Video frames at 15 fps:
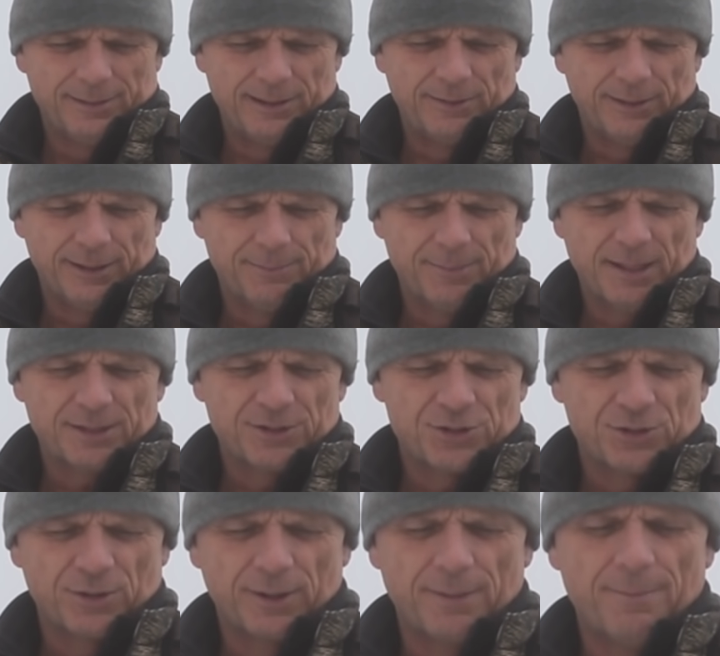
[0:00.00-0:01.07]
Anyway, back to the
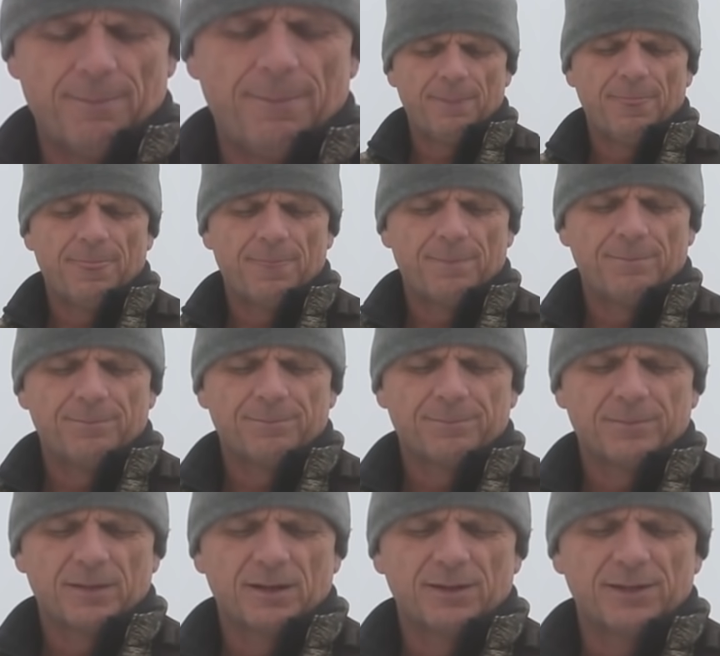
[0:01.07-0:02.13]
story.
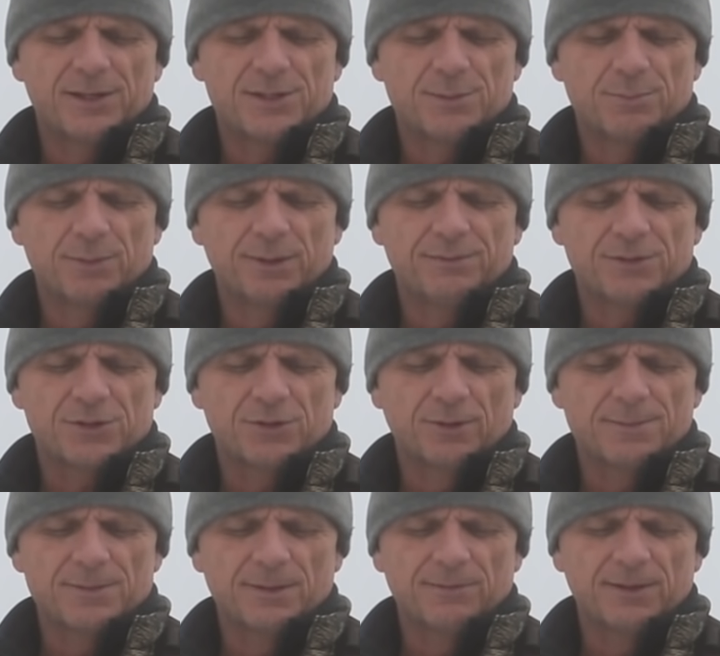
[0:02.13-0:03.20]
That's a brief
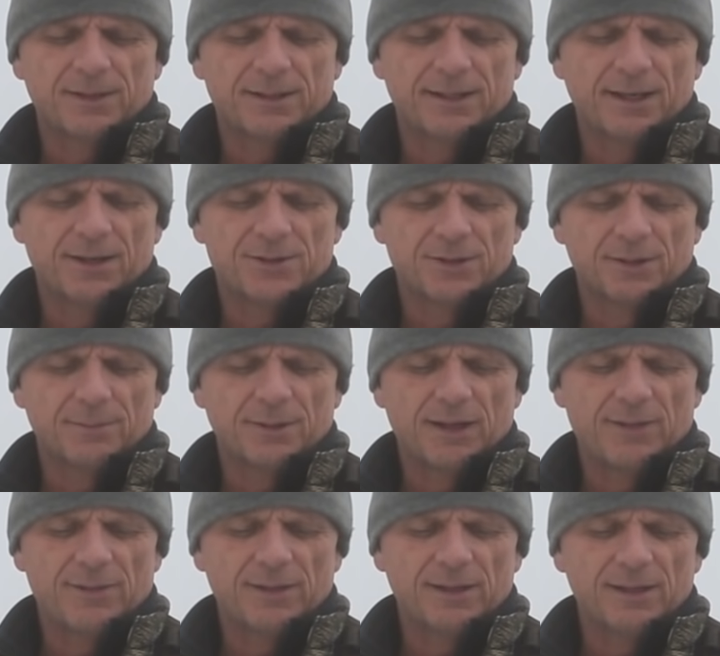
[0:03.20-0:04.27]
description of the encounter, but
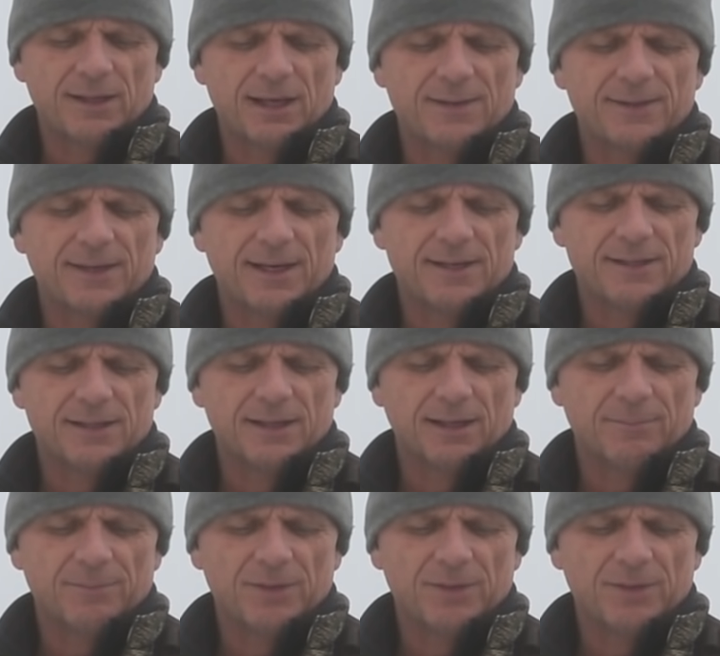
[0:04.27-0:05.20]
I think you get the idea.